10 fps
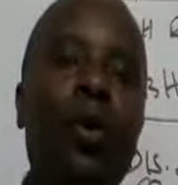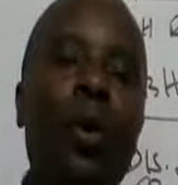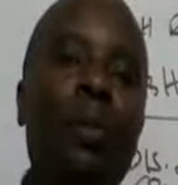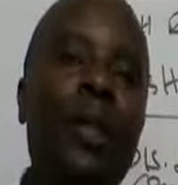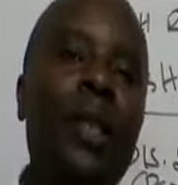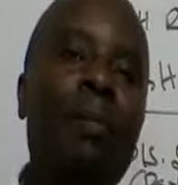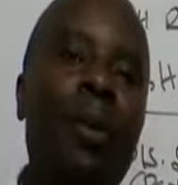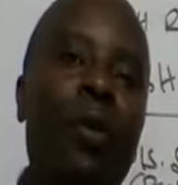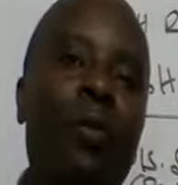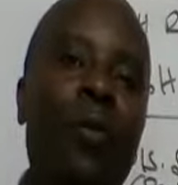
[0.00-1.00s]
will be the
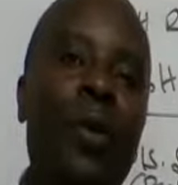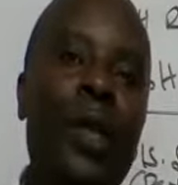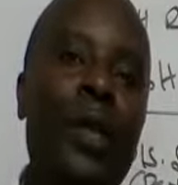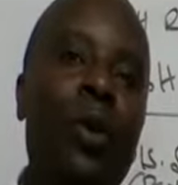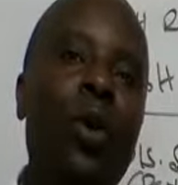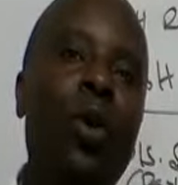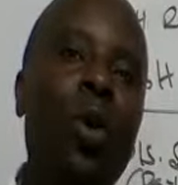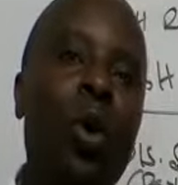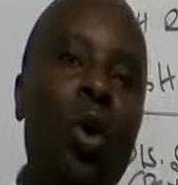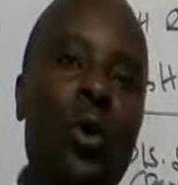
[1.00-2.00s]
profit or
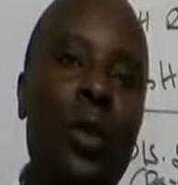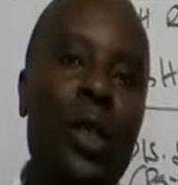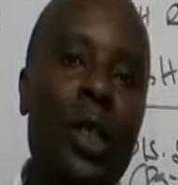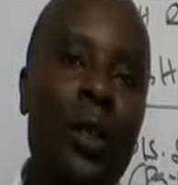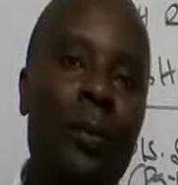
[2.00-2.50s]
loss,